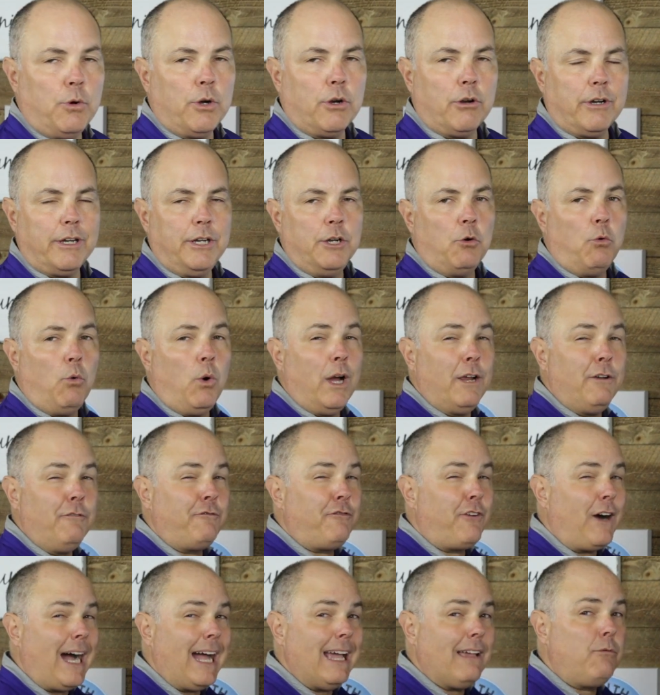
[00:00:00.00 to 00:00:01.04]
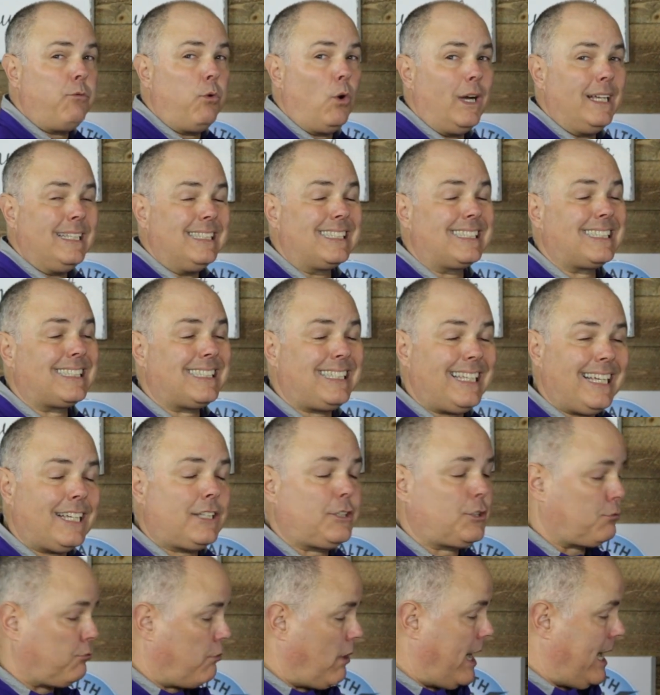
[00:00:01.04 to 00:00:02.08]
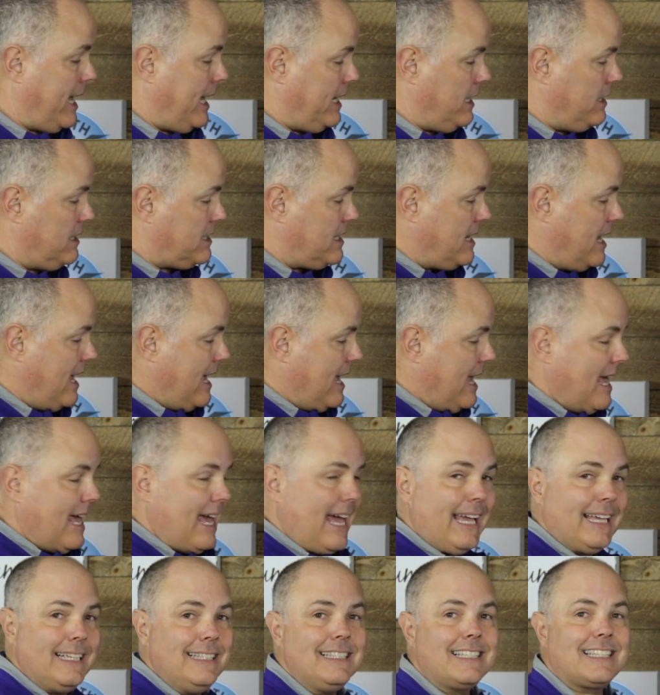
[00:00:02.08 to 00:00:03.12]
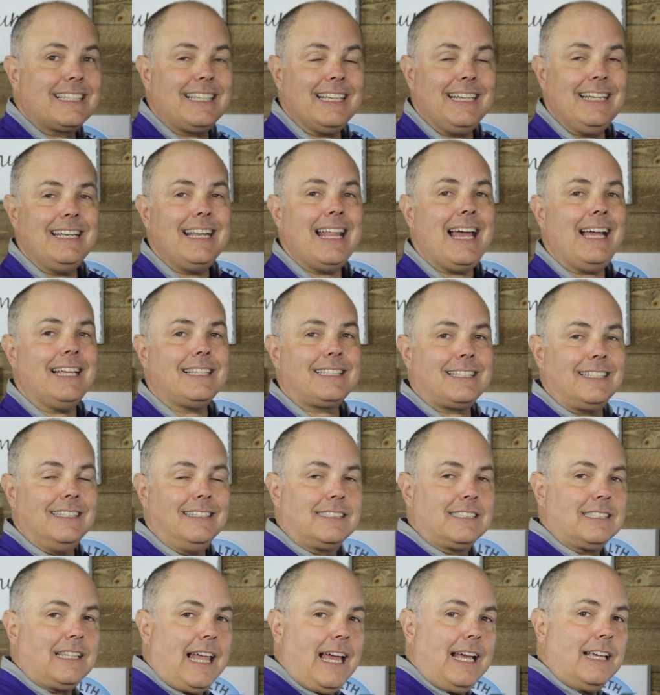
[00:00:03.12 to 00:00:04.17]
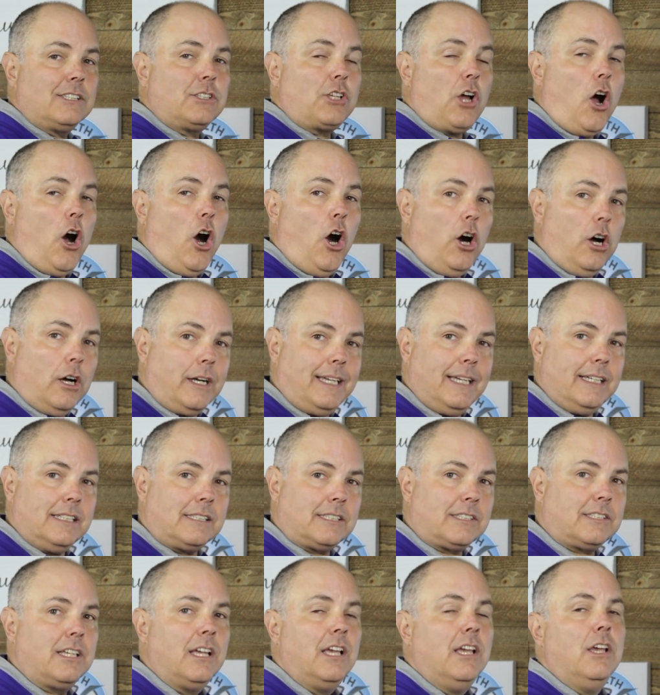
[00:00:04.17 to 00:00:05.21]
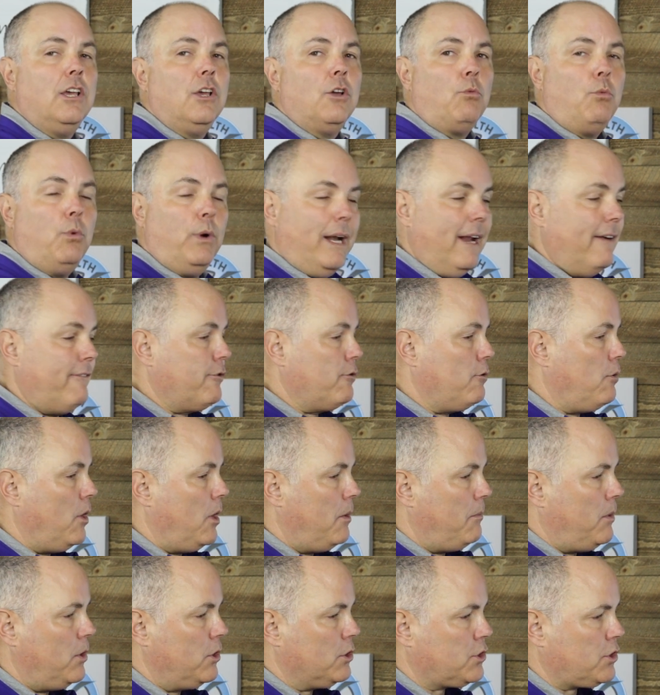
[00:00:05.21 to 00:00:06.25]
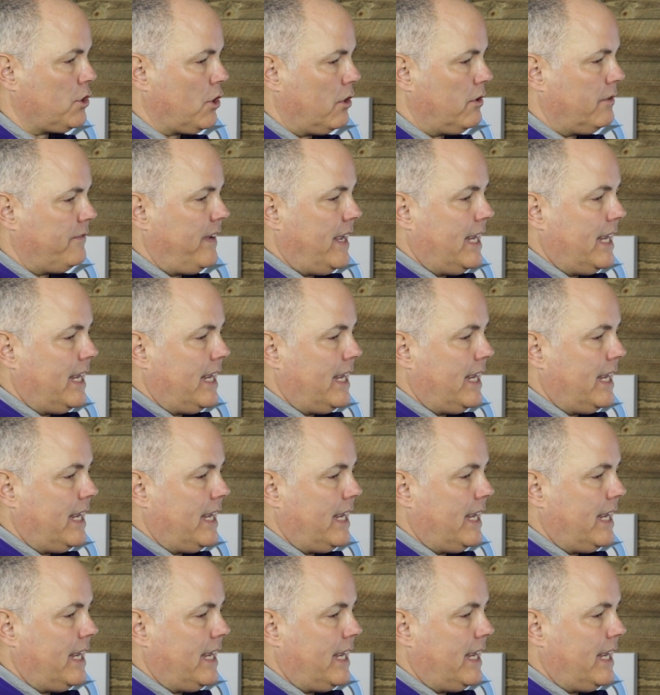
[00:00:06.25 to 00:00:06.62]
we were in the 1.516 range. Hadn't seen that since last August when everyone was on